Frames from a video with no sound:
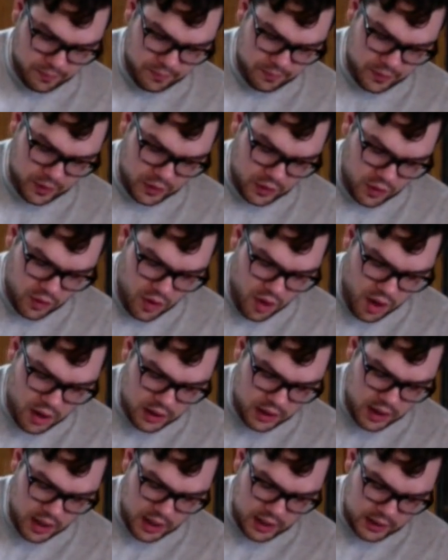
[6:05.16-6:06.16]
there's
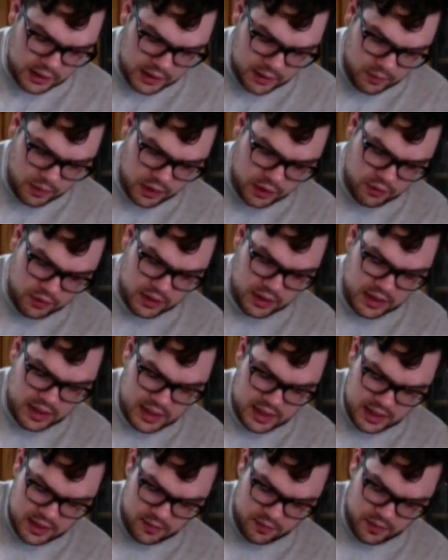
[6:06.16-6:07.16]
not a lot of leeway you can
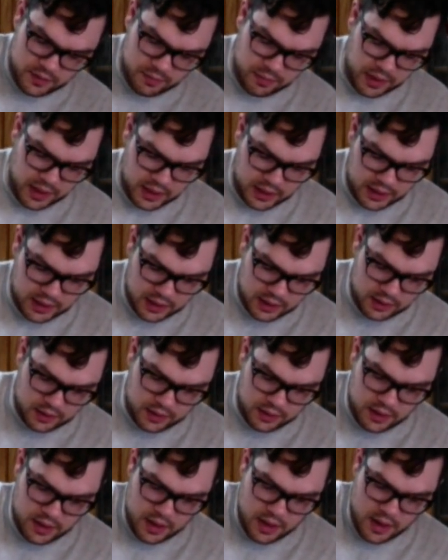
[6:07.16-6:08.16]
get with baking,
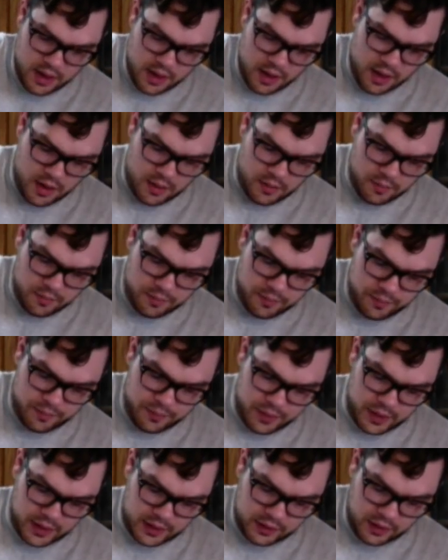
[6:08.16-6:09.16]

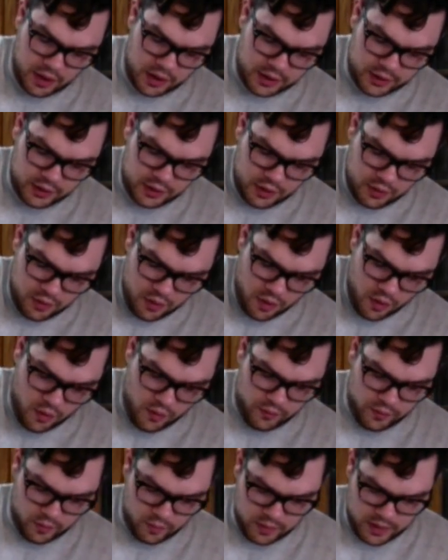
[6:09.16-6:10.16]
but as long as you don't
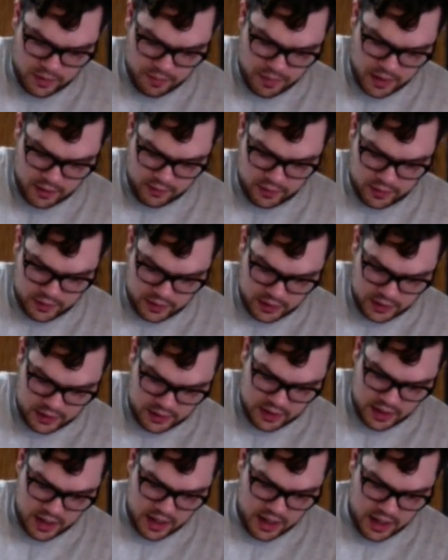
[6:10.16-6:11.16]
over whip everything at
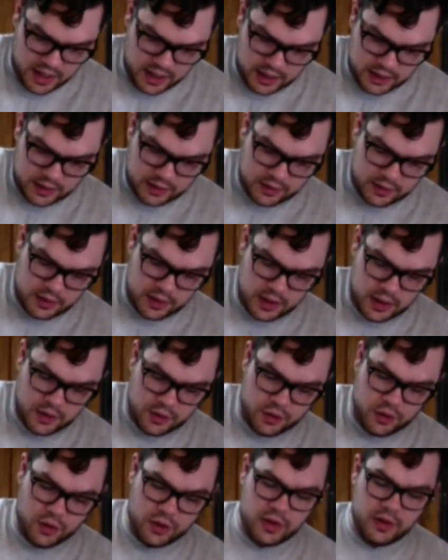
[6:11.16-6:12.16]
that end
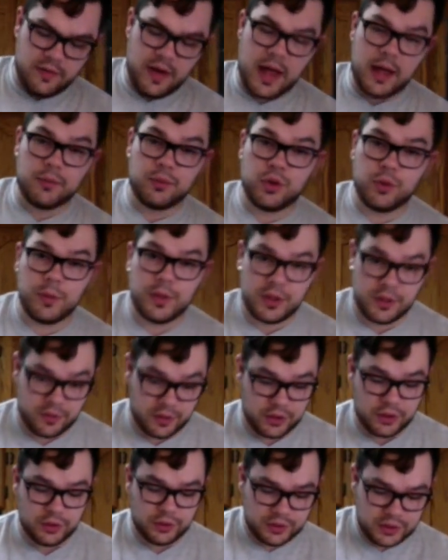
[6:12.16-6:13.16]
and develop too much of the
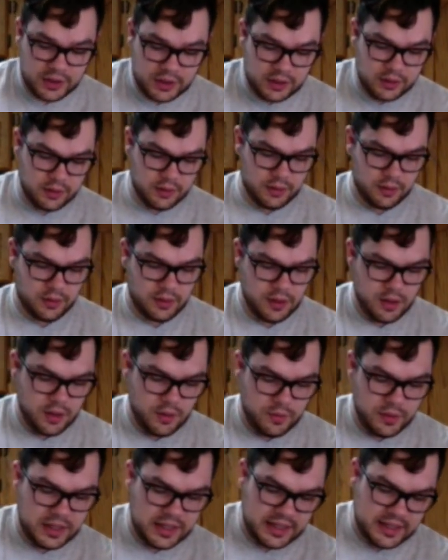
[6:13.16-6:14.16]
gluten,
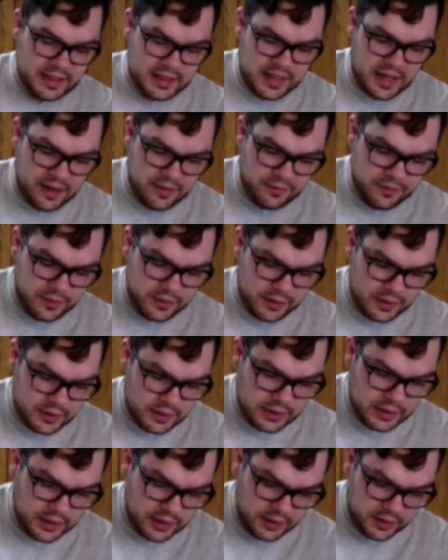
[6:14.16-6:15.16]
we can
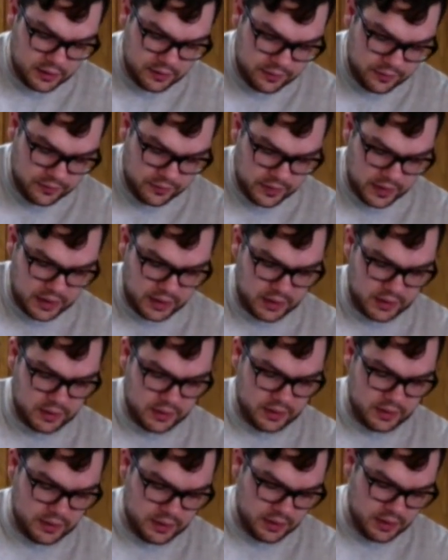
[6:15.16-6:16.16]
definitely
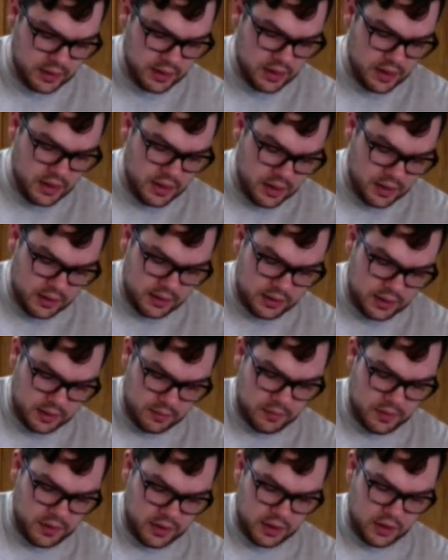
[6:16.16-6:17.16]
fix some
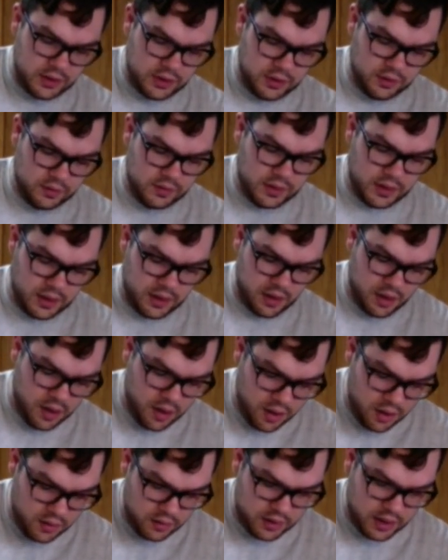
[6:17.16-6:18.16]
of the issues there.
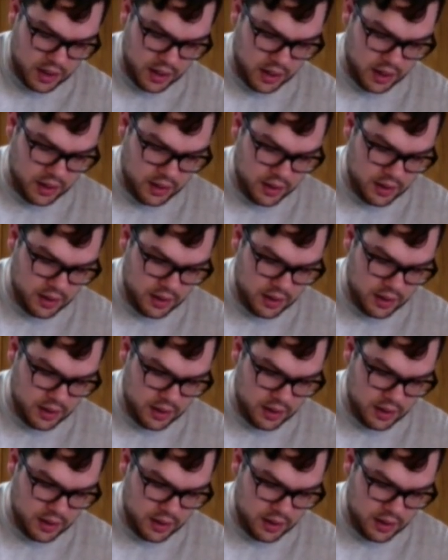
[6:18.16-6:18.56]
Okay,